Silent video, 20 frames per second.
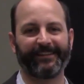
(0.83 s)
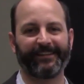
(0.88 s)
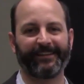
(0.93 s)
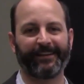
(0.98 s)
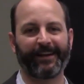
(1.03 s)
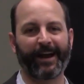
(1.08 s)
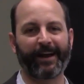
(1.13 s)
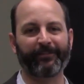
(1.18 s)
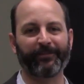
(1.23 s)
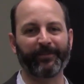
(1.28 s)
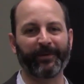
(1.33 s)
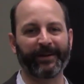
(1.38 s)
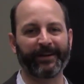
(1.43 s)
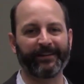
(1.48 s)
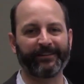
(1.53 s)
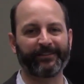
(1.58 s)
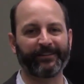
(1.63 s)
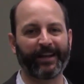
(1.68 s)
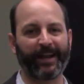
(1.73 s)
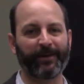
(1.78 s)
Hi
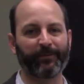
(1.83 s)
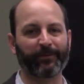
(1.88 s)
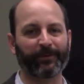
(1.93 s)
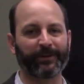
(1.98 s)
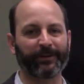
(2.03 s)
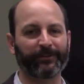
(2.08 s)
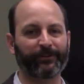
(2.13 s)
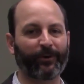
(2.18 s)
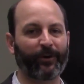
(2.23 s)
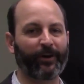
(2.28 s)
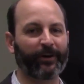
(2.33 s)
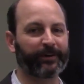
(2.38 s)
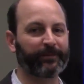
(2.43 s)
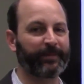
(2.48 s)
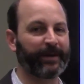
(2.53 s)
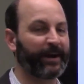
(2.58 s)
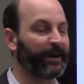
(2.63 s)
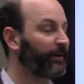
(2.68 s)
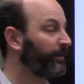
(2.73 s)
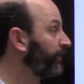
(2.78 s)
everybody, today we're going to talk
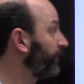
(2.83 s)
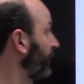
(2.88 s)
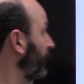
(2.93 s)
about